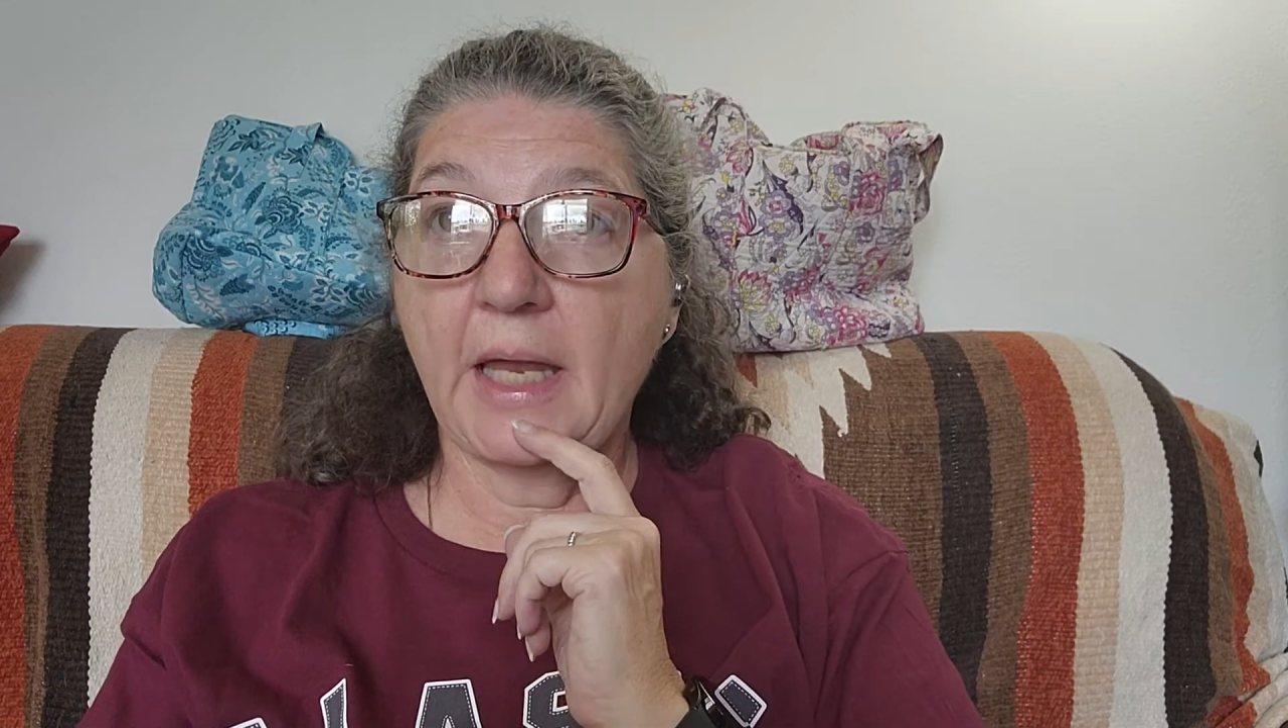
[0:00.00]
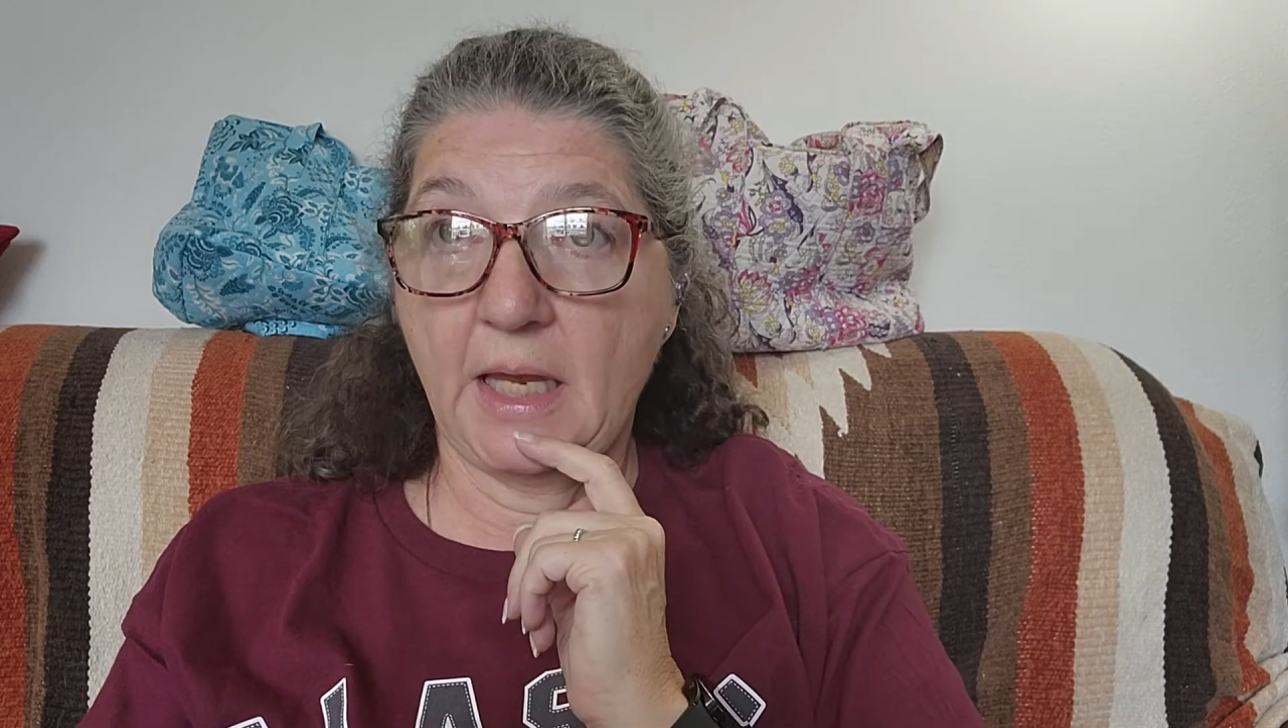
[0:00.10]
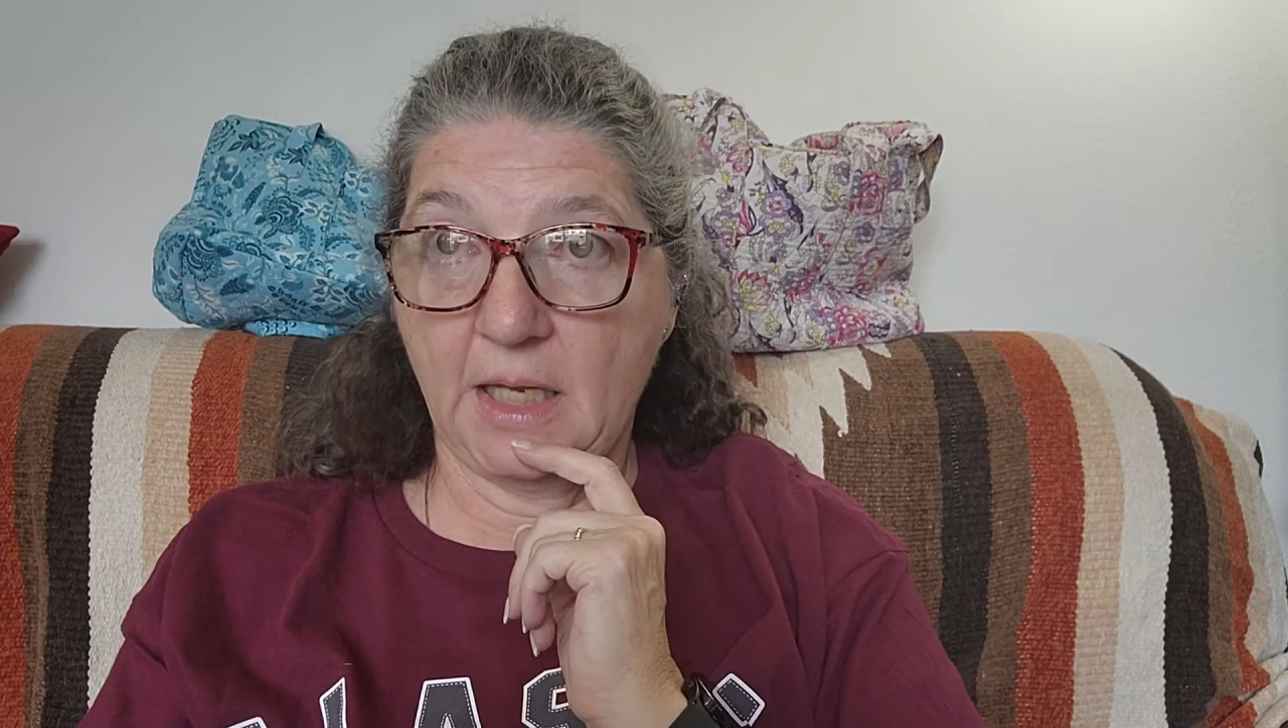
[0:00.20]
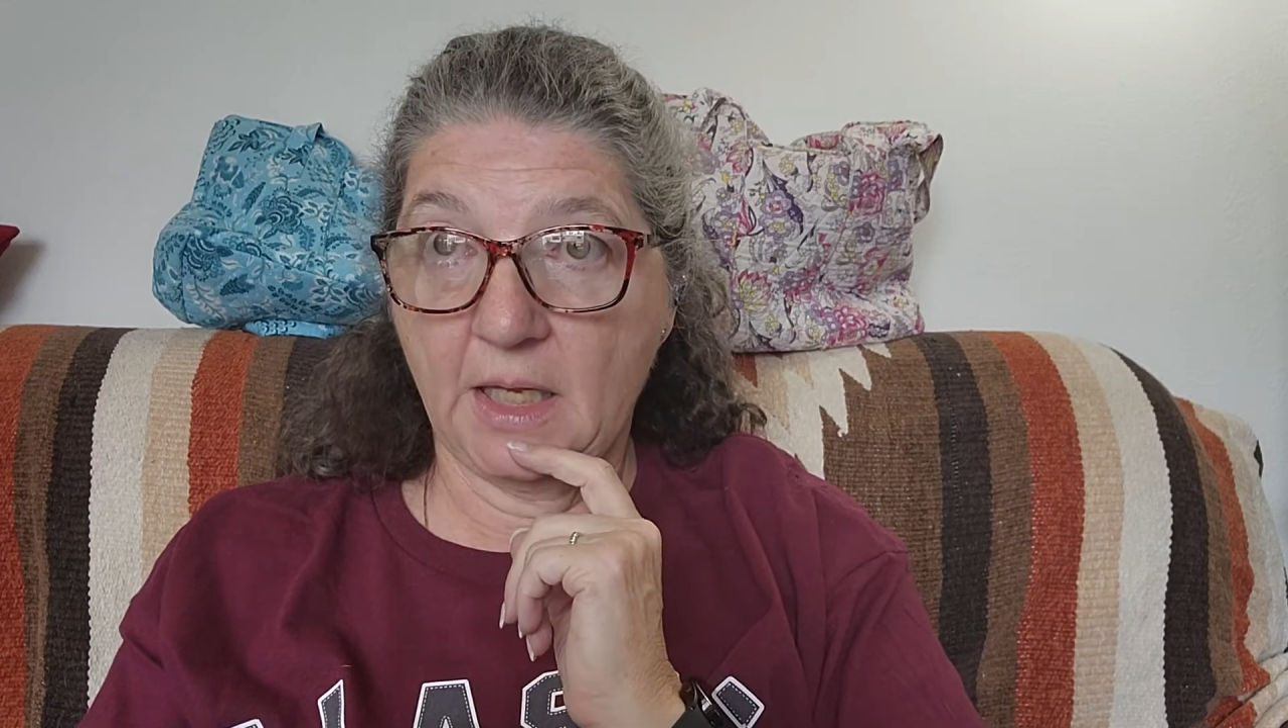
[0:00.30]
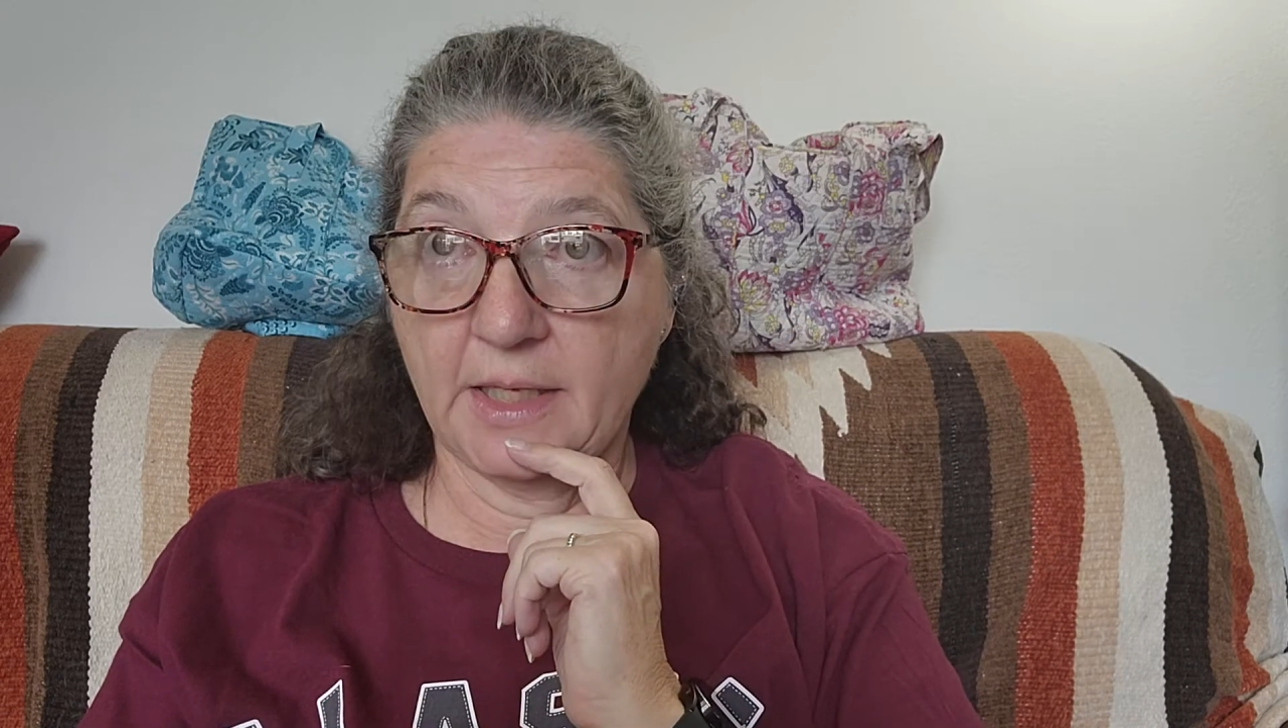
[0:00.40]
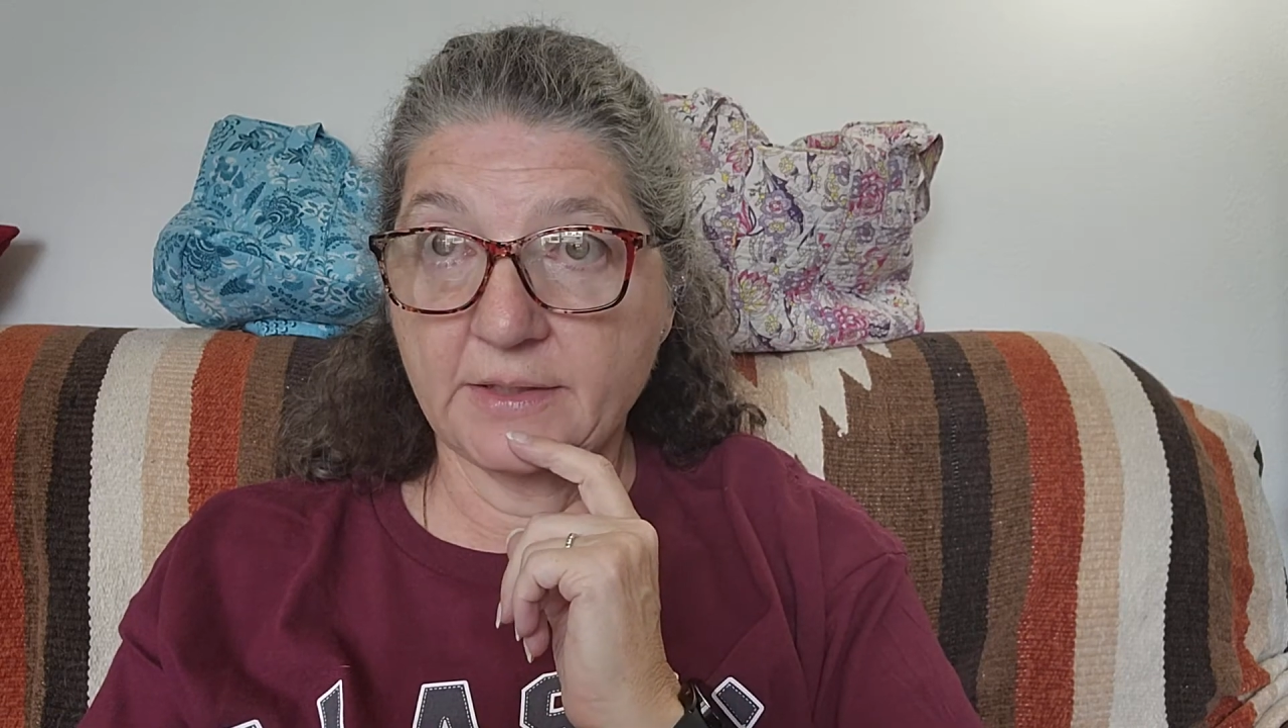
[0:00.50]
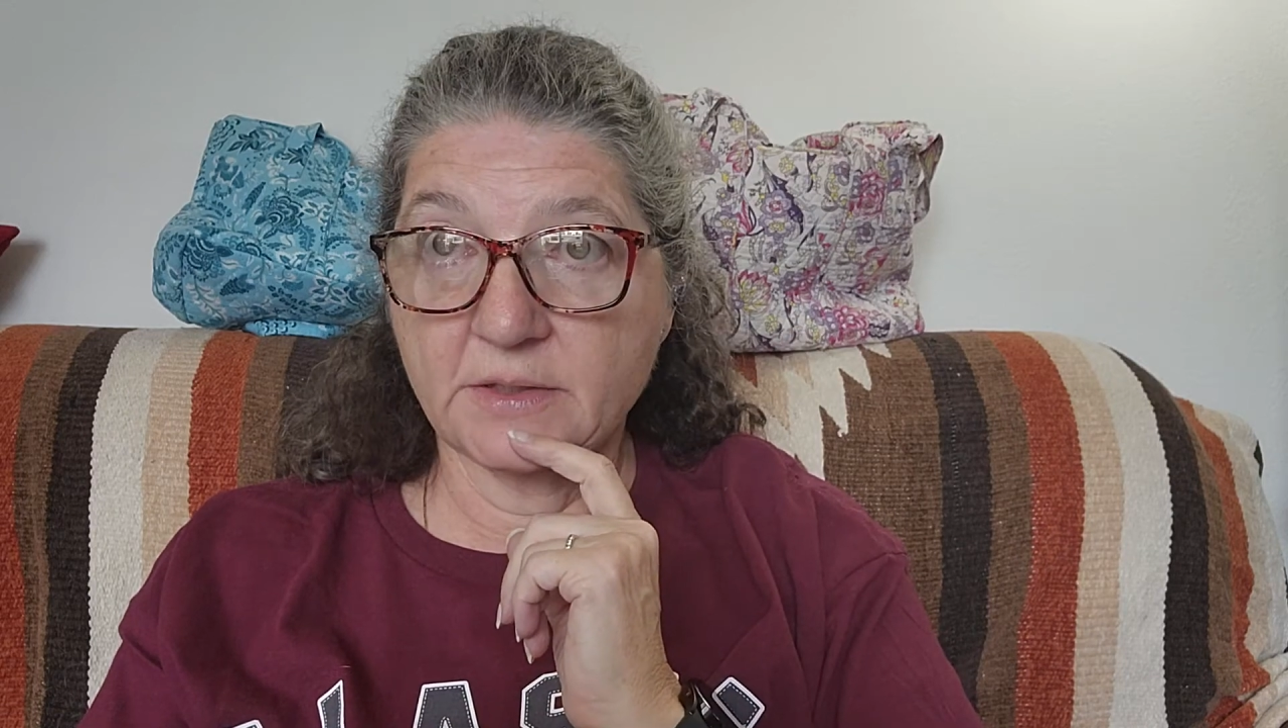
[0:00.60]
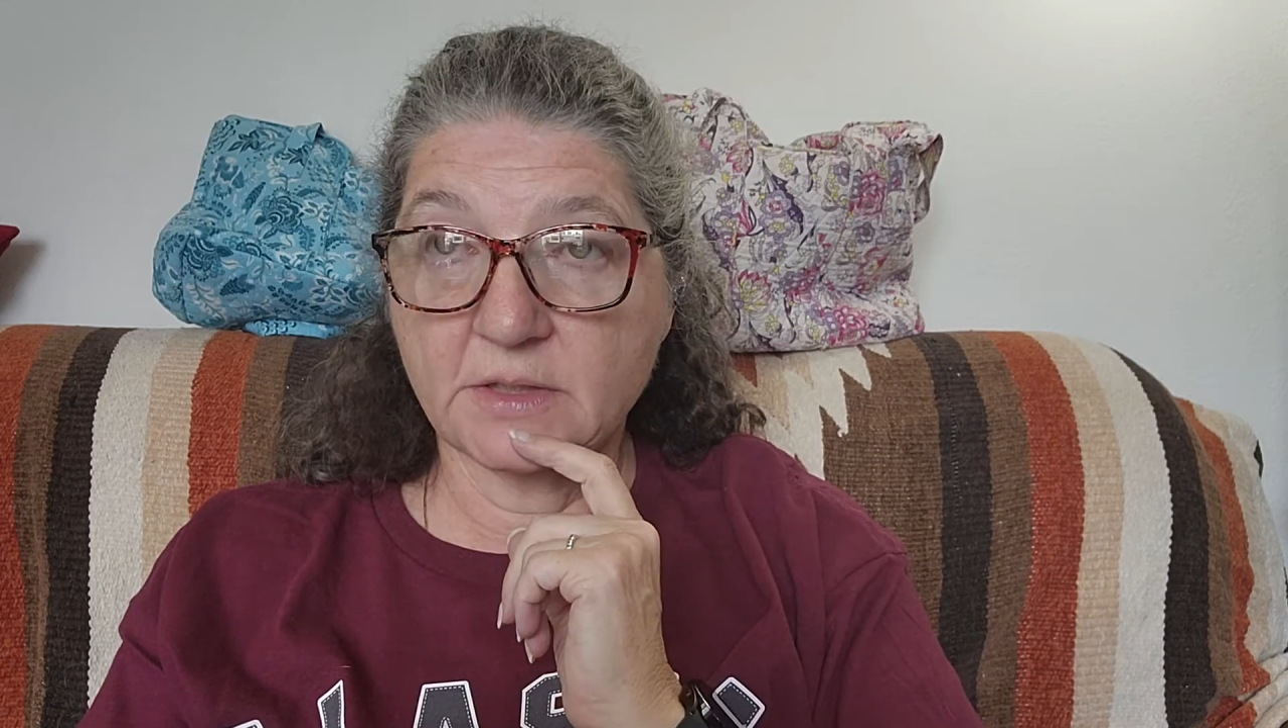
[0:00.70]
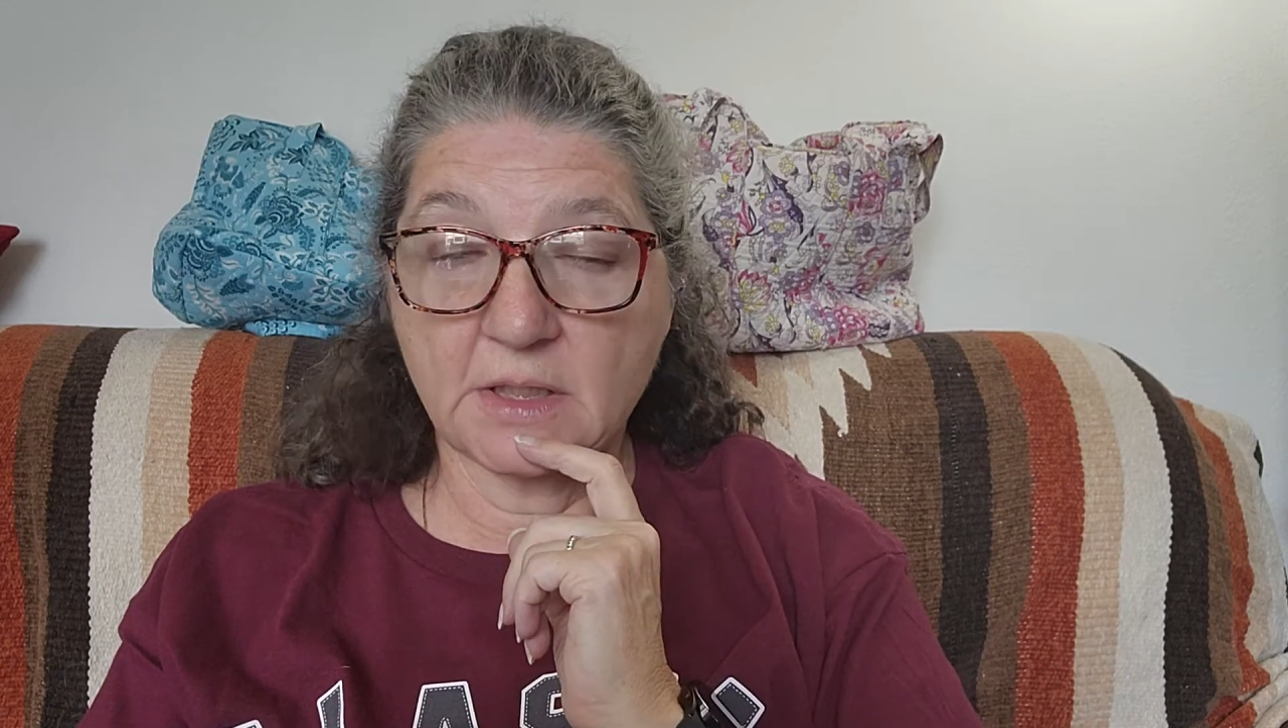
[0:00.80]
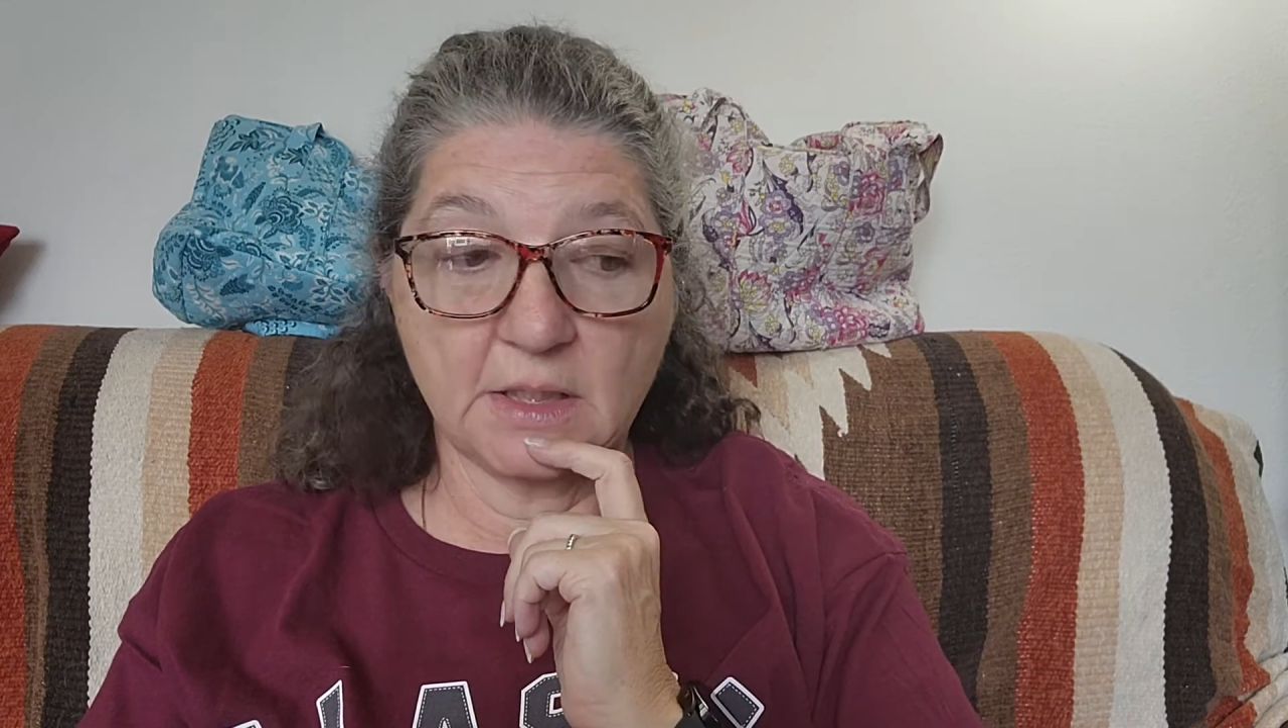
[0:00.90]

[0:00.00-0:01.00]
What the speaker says: and